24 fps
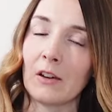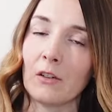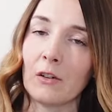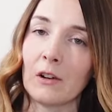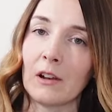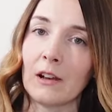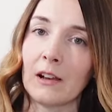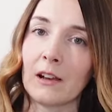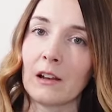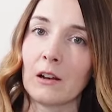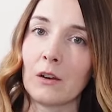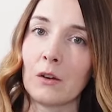or
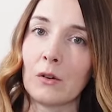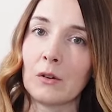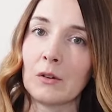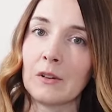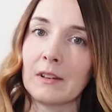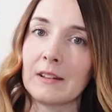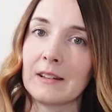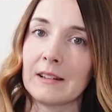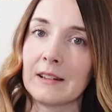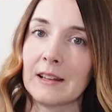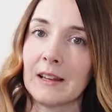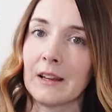like a
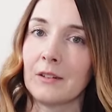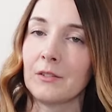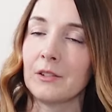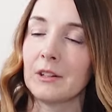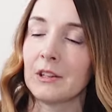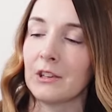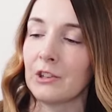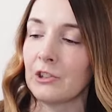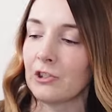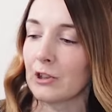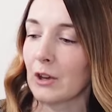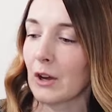long sleeve
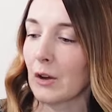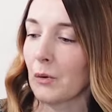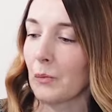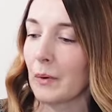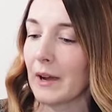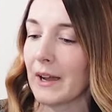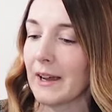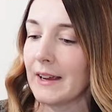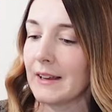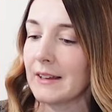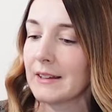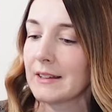t-shirt
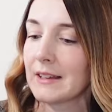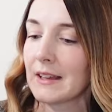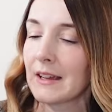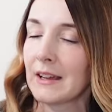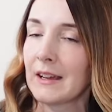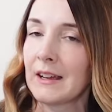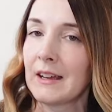weight.